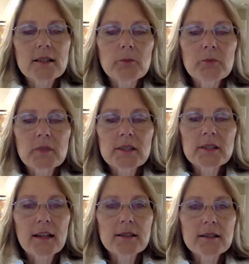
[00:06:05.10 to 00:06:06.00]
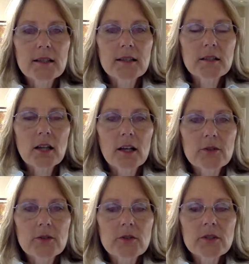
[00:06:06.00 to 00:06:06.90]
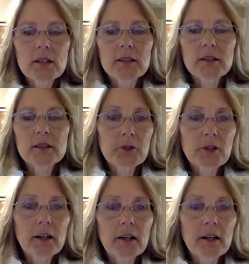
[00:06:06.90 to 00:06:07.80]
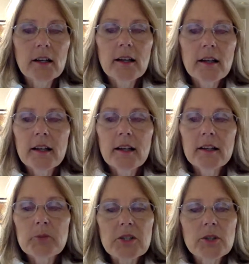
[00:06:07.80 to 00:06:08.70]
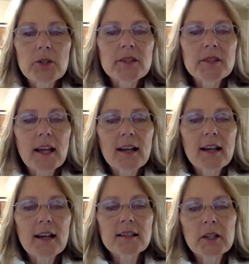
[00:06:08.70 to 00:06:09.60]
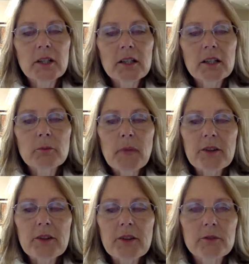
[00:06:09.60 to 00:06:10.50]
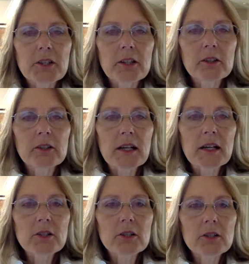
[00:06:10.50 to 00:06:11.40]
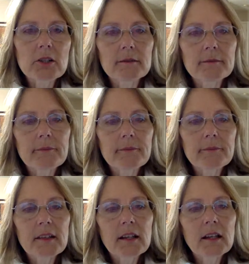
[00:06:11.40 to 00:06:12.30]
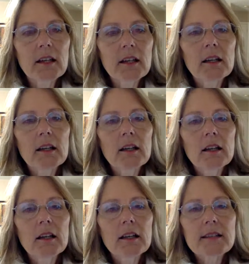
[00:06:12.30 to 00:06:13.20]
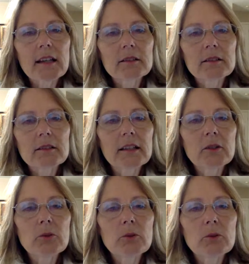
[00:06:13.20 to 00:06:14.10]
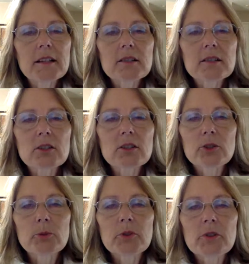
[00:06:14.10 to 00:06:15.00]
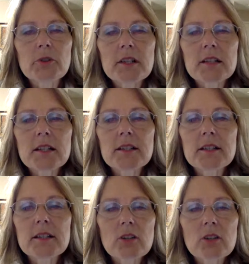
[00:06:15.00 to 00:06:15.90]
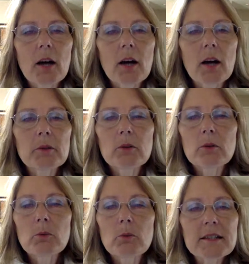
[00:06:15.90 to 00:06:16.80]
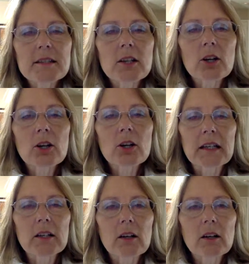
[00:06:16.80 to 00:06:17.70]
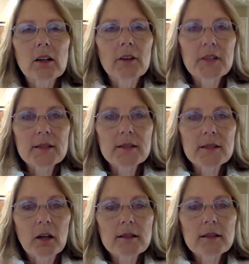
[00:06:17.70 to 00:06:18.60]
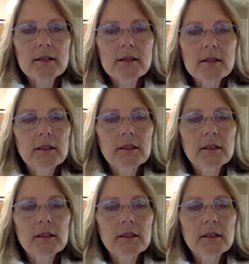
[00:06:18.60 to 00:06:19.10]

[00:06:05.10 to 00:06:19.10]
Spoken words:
in some hand sanitizers, like Purell, can be used as a quick method for killing bacteria. Secondly, we as consumers need to stop wasting our money on these products.